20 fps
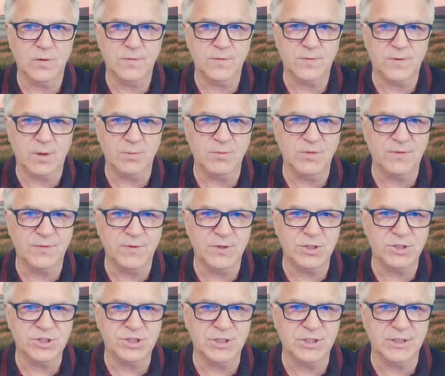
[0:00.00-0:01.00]
from the
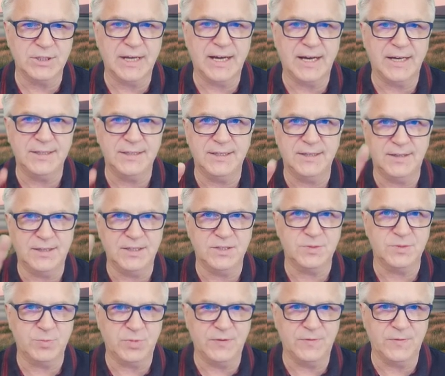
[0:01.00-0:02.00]
version I did
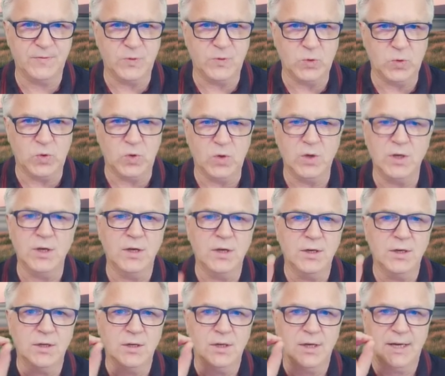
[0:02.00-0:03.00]
this before,
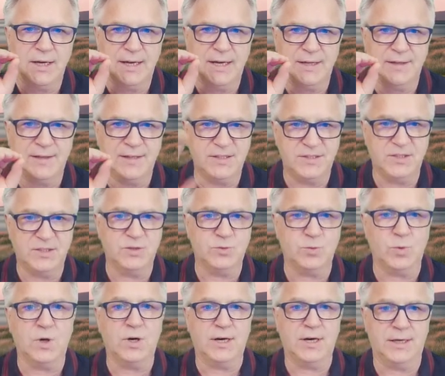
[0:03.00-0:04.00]
and this is
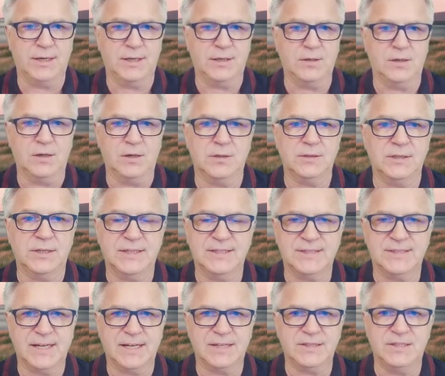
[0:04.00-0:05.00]
what I got.
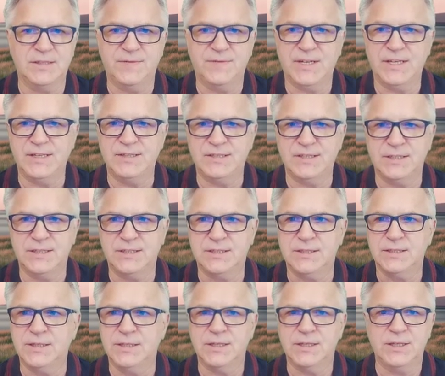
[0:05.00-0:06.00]
It's
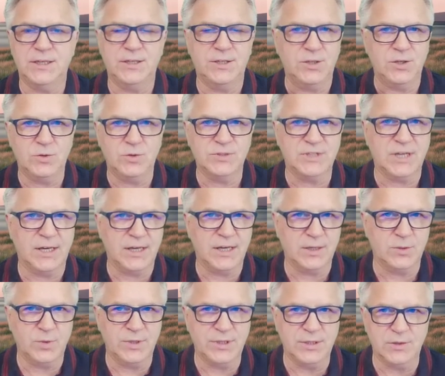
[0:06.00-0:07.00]
activated. It knows I
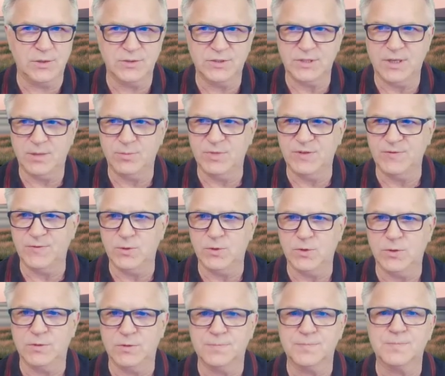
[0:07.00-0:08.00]
had Windows 10
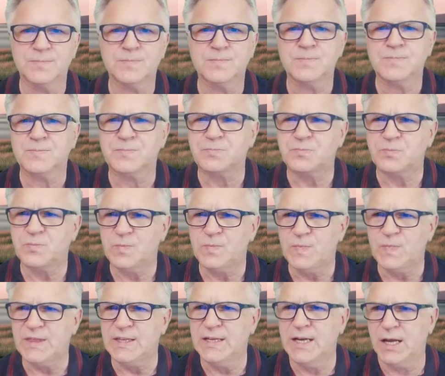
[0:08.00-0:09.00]
before.
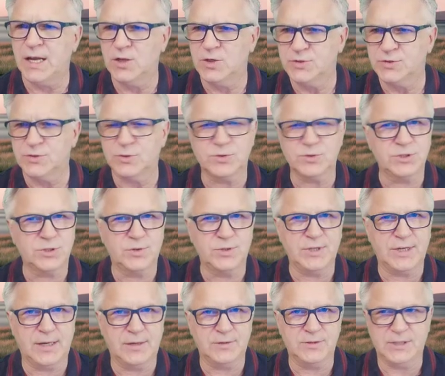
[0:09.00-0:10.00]
I'll also
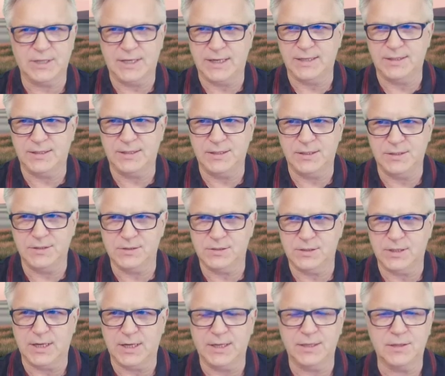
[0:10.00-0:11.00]
show you how to add
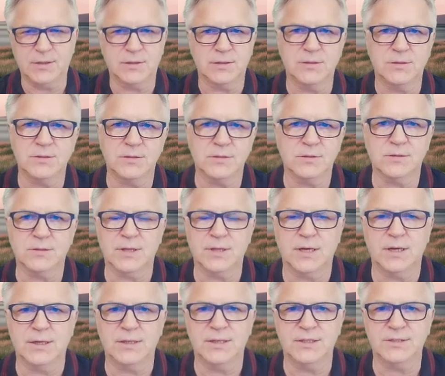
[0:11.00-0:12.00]
these icons
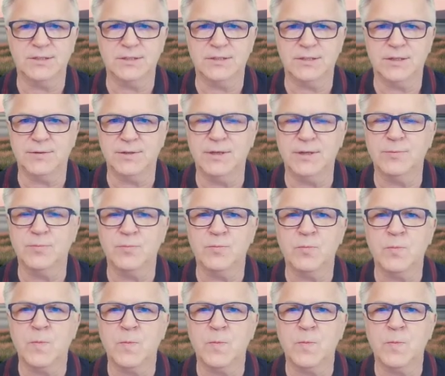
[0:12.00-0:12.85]
that are necessary.